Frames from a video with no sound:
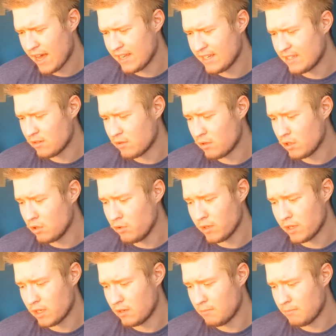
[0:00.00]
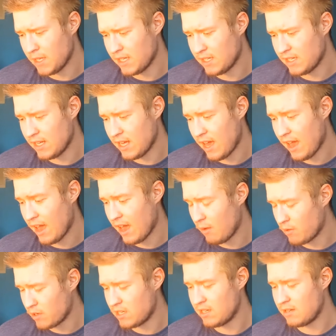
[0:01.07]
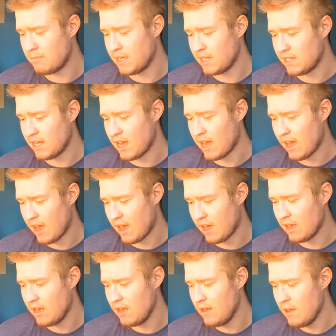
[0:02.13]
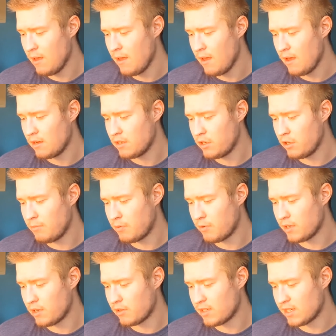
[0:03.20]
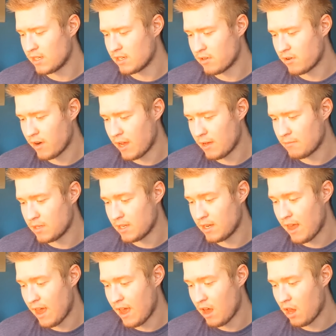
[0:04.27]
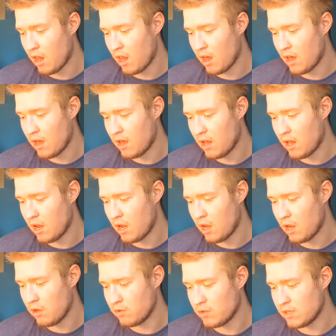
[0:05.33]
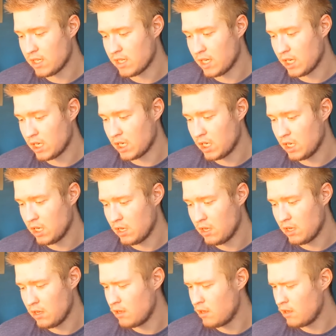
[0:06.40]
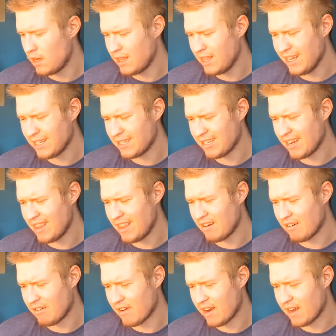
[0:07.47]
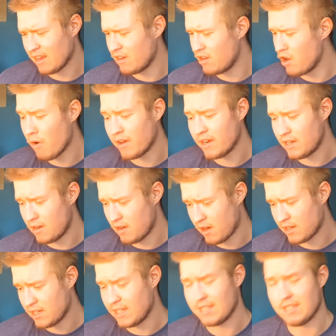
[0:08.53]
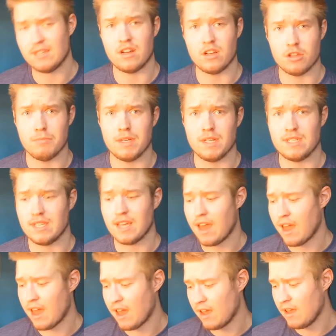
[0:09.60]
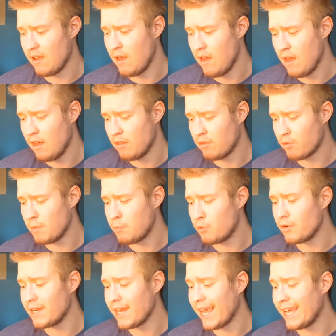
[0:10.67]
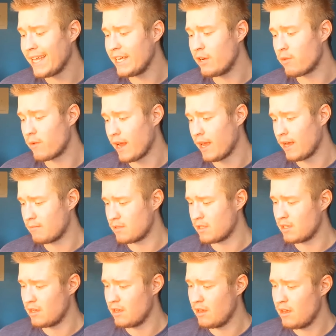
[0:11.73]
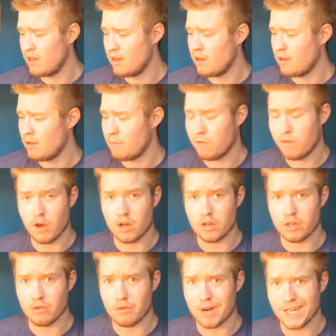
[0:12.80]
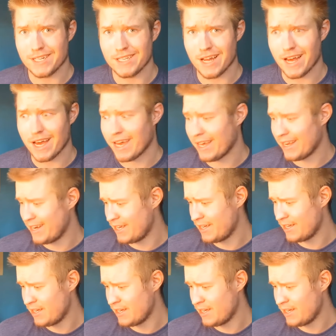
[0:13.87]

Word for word: isoleucine BCAA, which is BCAA, 2.06 grams, and L-leucine. I think I said that already. No, I did not. It's another BCAA, 3.80 grams. Moving on to the right side,